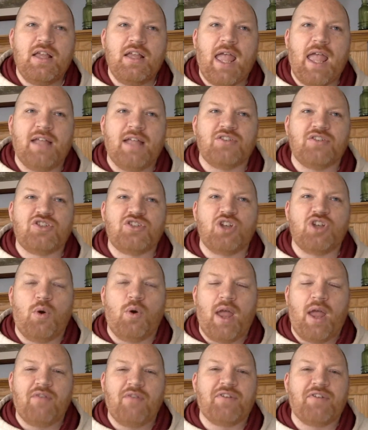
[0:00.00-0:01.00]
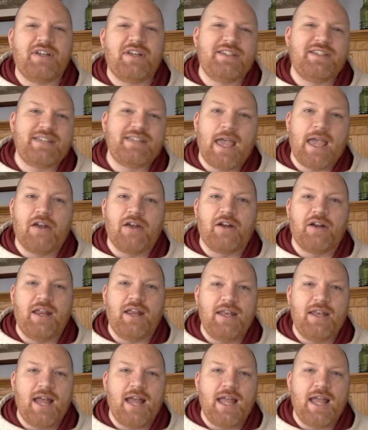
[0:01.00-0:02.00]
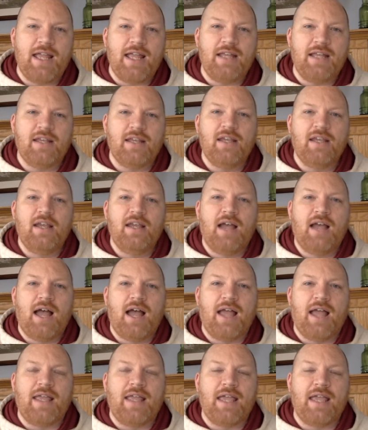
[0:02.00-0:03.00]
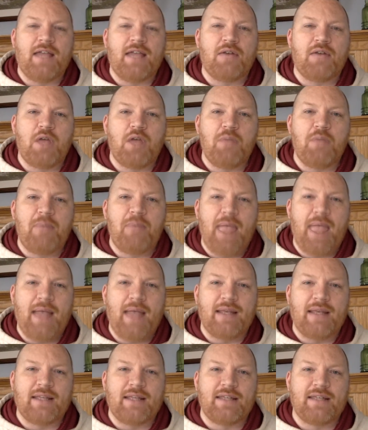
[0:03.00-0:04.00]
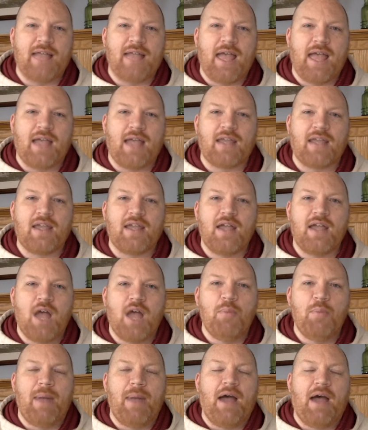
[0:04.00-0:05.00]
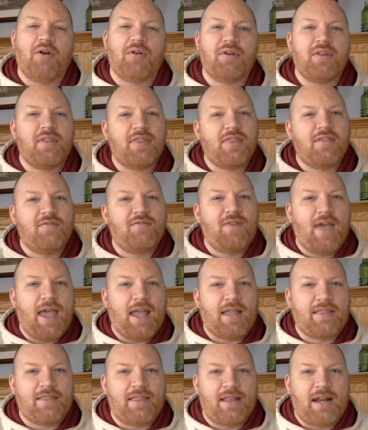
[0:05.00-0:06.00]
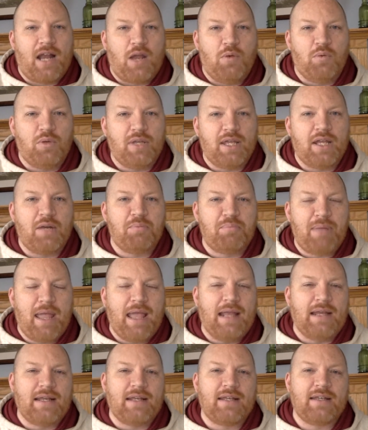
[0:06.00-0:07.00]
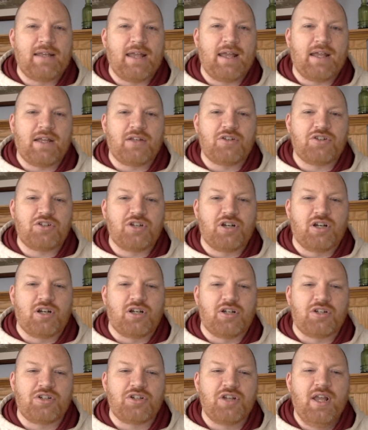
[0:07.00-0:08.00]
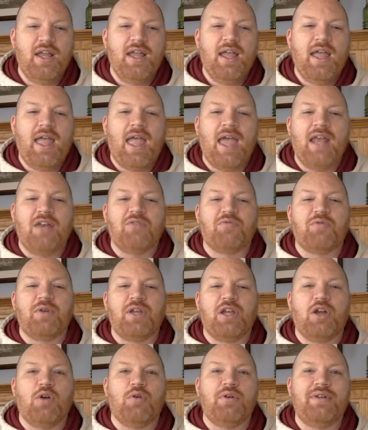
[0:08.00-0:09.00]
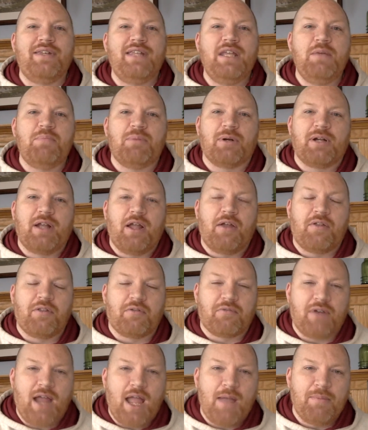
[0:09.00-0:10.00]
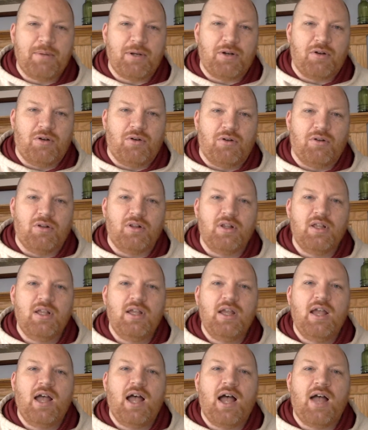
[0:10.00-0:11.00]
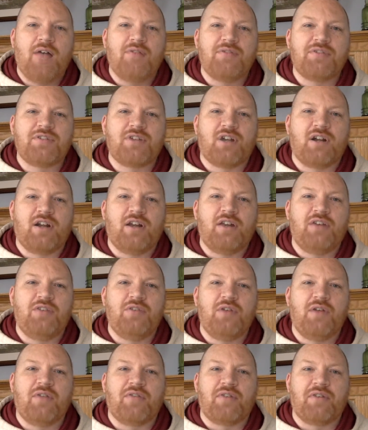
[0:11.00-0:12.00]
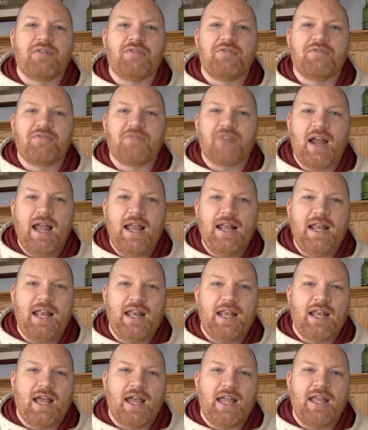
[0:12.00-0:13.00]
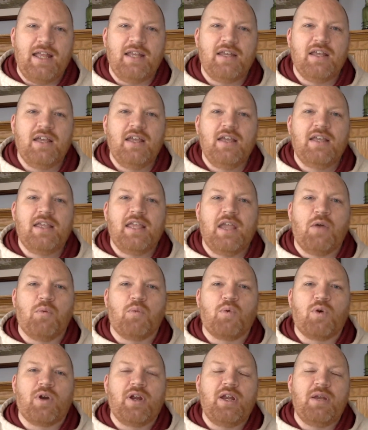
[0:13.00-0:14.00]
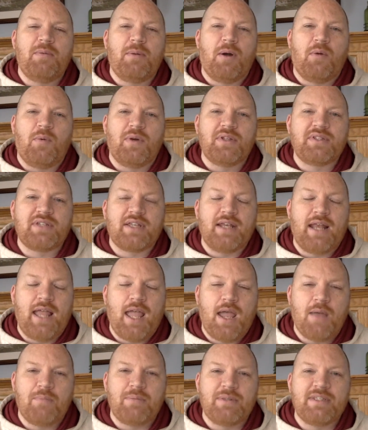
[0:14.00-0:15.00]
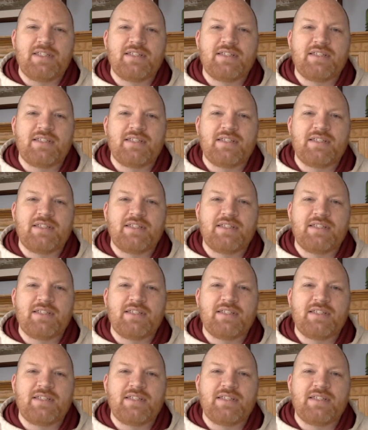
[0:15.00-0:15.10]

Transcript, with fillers: and so every Saturday night, I get a panic attack about the fact that I will get a panic attack at church. And if we go deeper down the rabbit hole, I've started to every Friday night get worried about what's going to happen